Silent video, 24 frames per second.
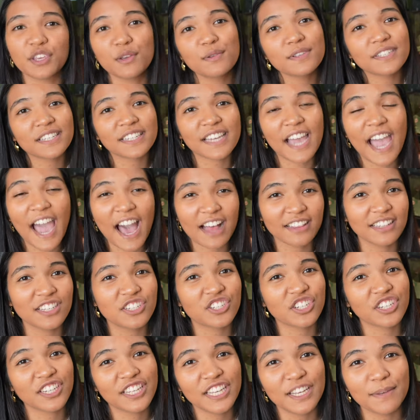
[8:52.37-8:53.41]
using a
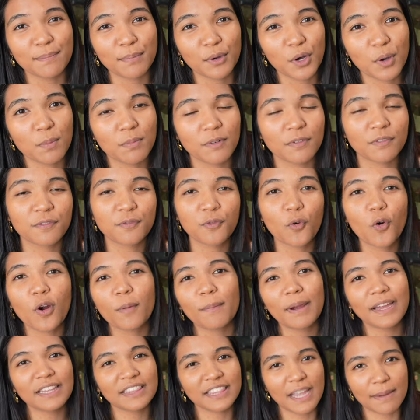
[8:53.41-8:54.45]
halogen heat bulb for
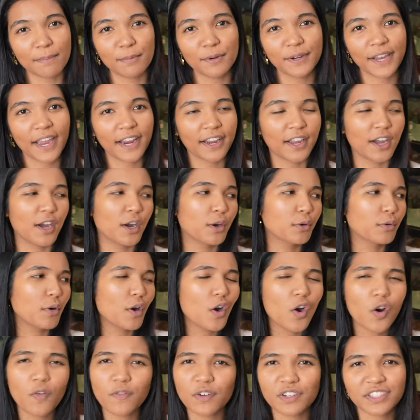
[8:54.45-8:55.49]
my leopard gecko
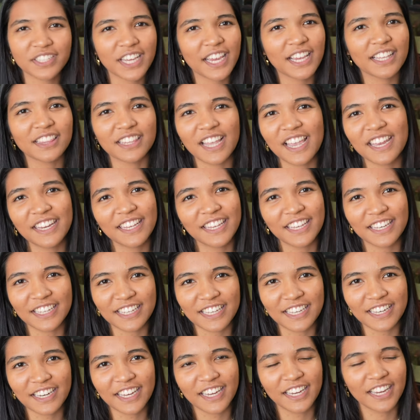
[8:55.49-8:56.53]
over tank lighting and
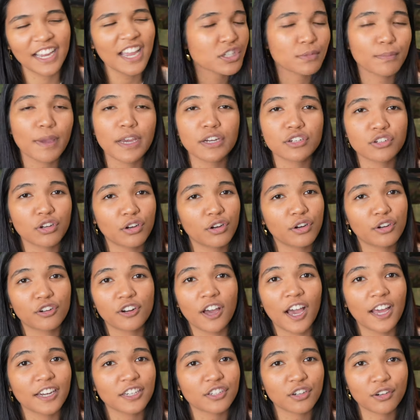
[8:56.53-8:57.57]
heating. Just make sure you're
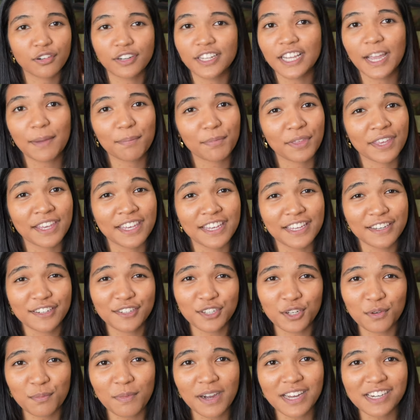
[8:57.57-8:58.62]
not turning up the heat
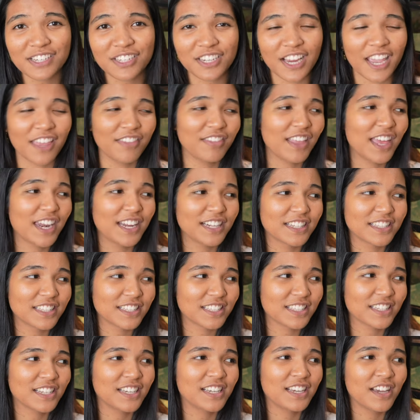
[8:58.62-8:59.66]
too much and that
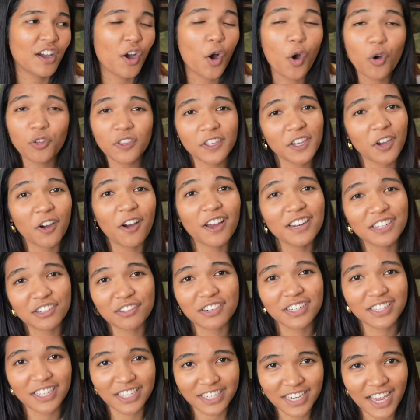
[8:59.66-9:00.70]
it's only on
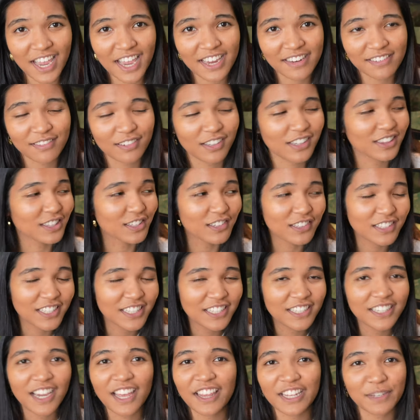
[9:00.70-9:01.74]
during the day,
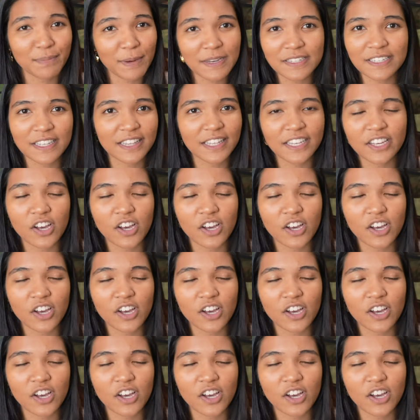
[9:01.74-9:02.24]
clearly. That's basically